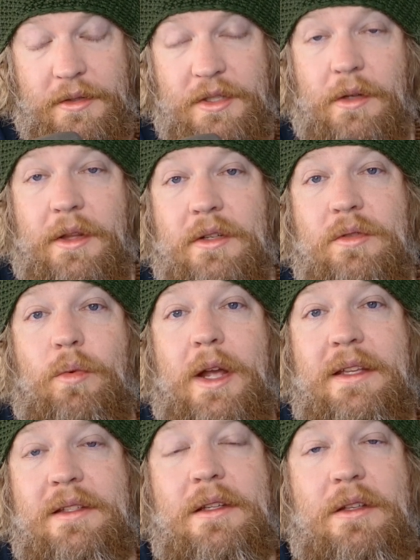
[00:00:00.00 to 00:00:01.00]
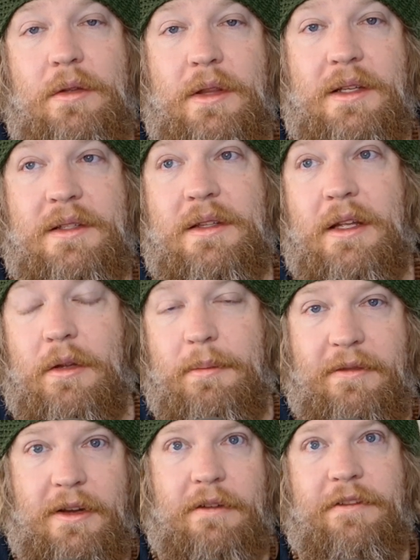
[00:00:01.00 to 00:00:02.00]
So there's ways to do this that could
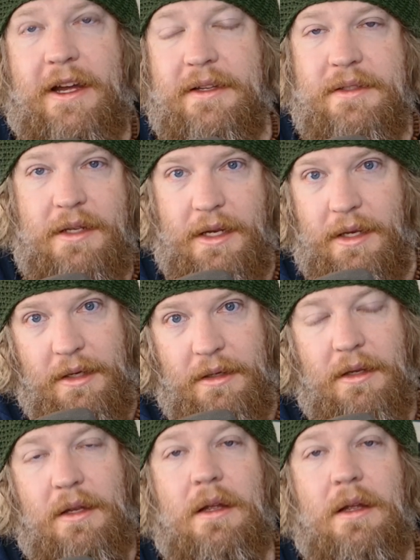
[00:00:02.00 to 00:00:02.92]
be very fascinating